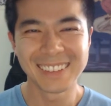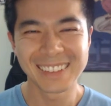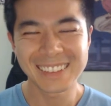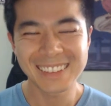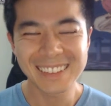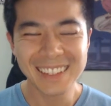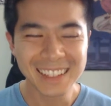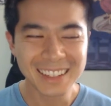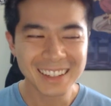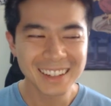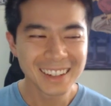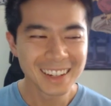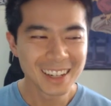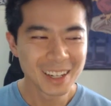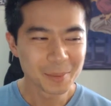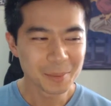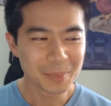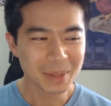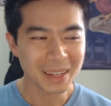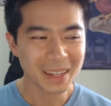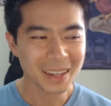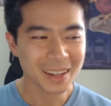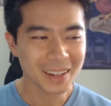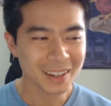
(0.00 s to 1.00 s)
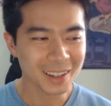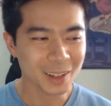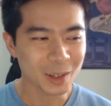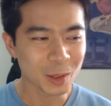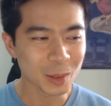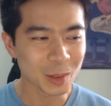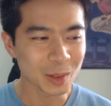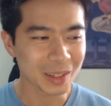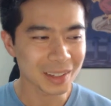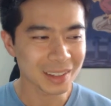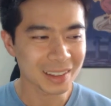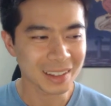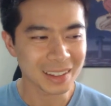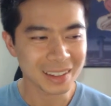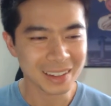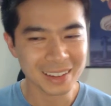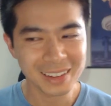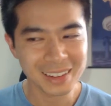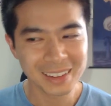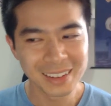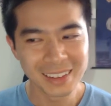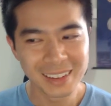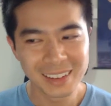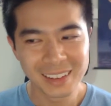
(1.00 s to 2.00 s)
It's like being able to cook,
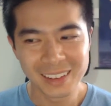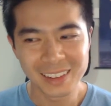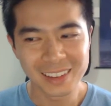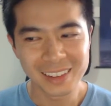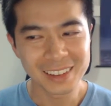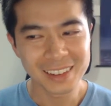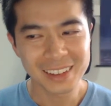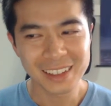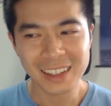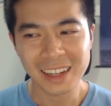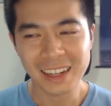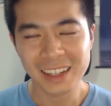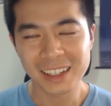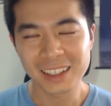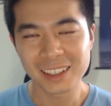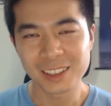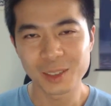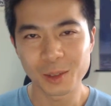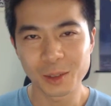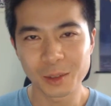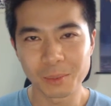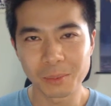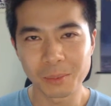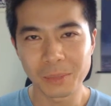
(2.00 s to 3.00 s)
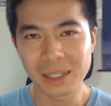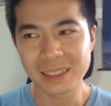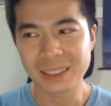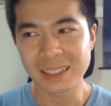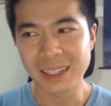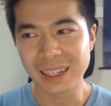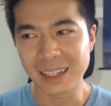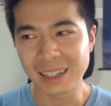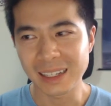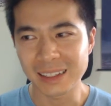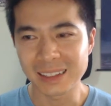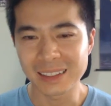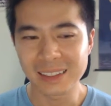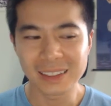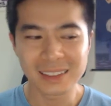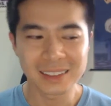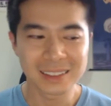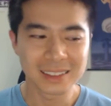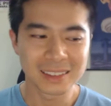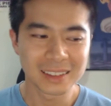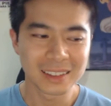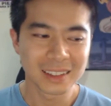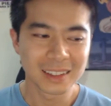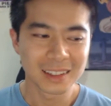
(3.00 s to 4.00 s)
like learning how to do a mud cake and
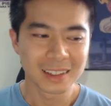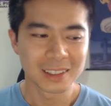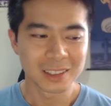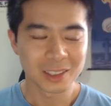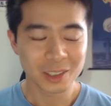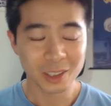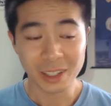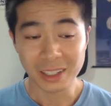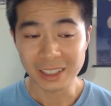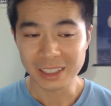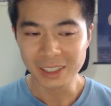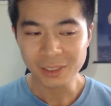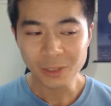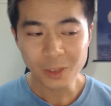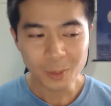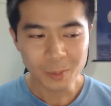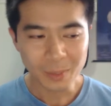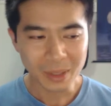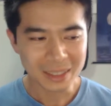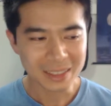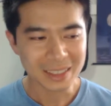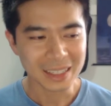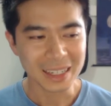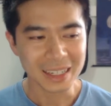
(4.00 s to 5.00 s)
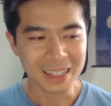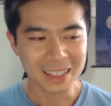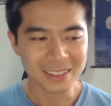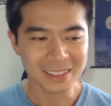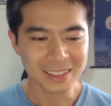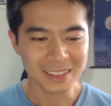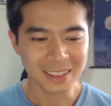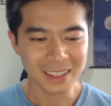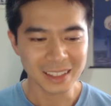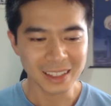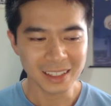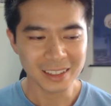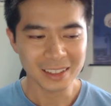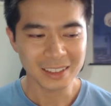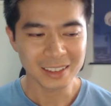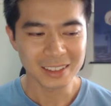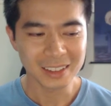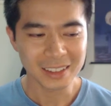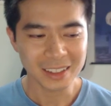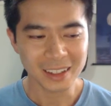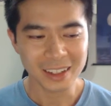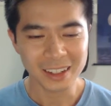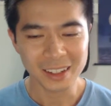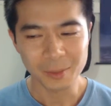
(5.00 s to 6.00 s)
then trying different mud cakes, and
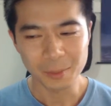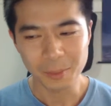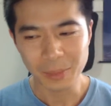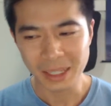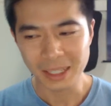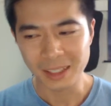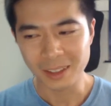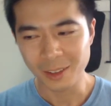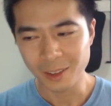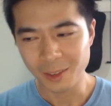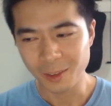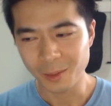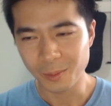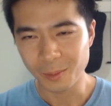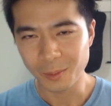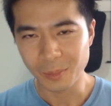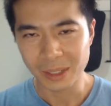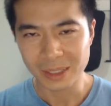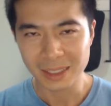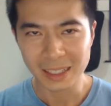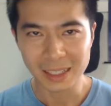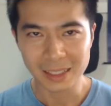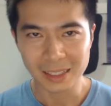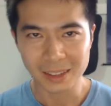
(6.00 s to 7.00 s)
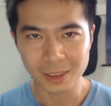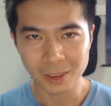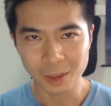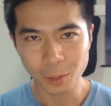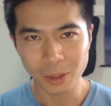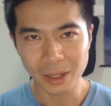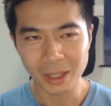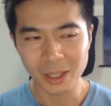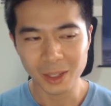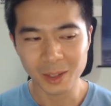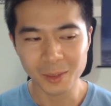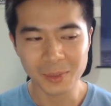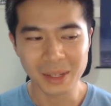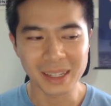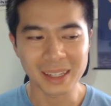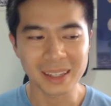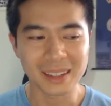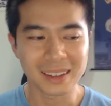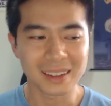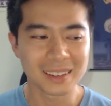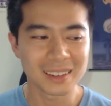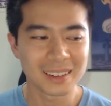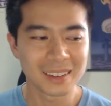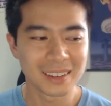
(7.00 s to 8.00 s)
then you kind of make your mud cake the way you
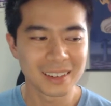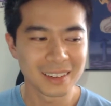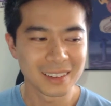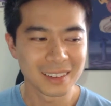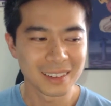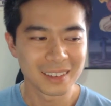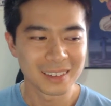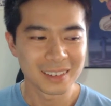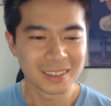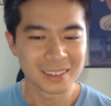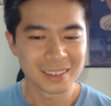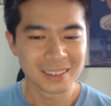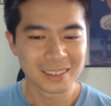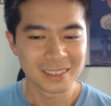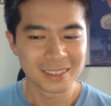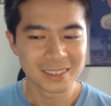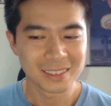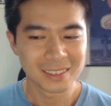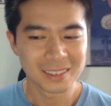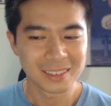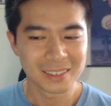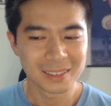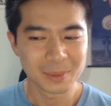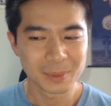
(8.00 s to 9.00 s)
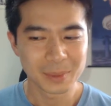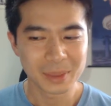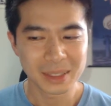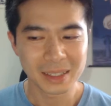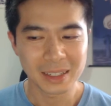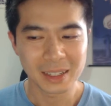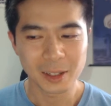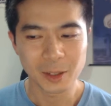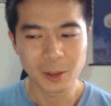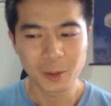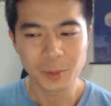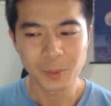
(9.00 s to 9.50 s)
make it. But